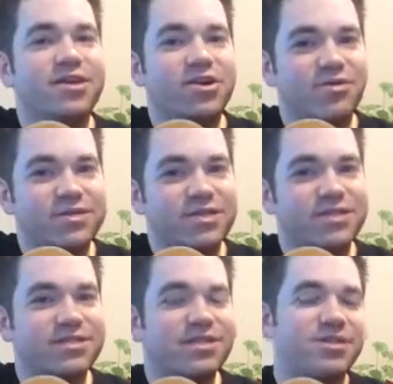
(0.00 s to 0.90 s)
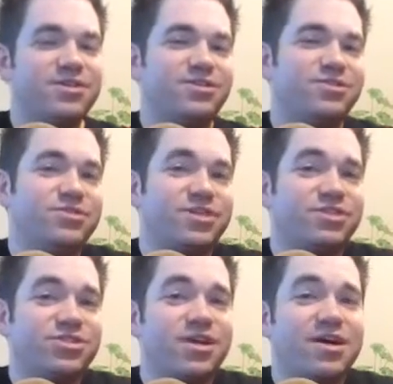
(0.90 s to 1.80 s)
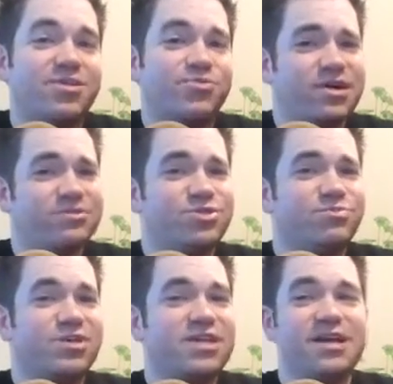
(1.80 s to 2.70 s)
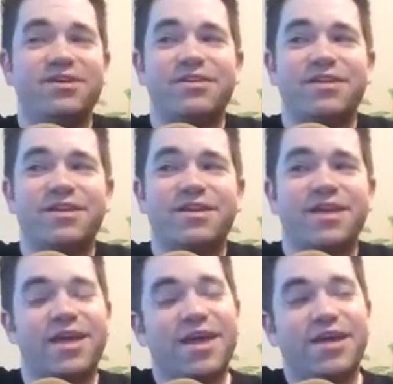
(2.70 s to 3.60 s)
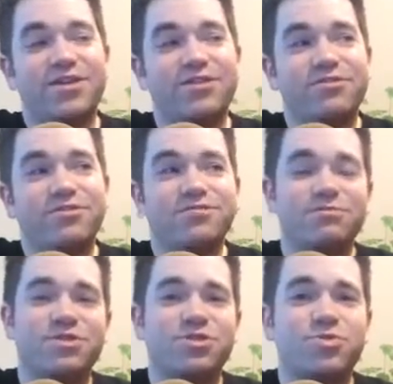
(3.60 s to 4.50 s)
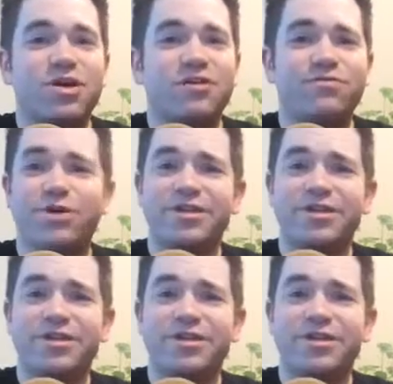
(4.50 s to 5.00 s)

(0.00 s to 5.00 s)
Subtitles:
It always is. You say, John, why would you pick out 8 notes from the 12?